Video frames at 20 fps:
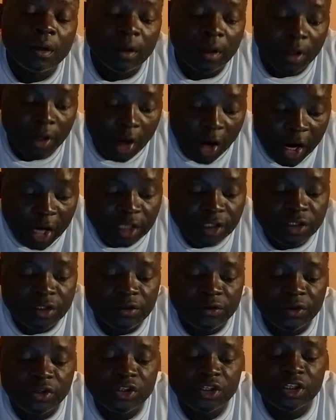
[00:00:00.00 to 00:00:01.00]
a harsh
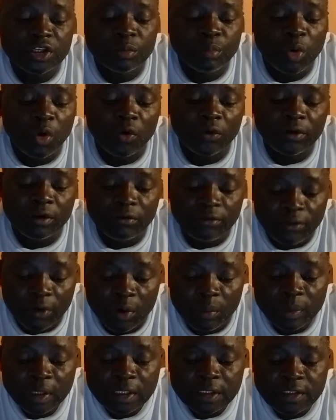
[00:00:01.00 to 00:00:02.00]
regime on the
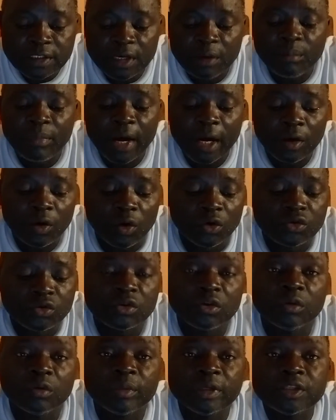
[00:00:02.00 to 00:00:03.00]
formerly
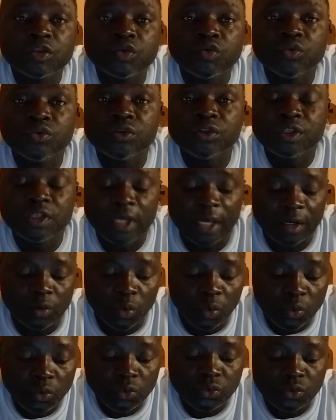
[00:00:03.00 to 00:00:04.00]
semi-autonomous Tutsi and
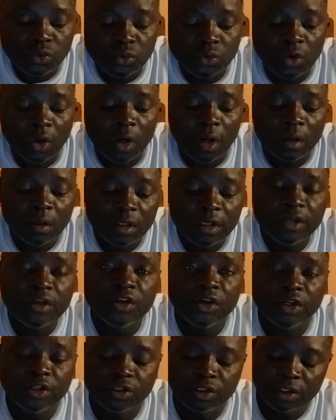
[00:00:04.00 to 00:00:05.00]
Hutu
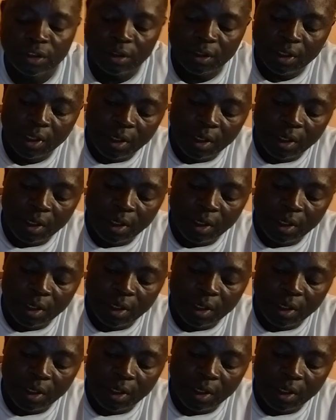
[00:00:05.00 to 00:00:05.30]
lineage,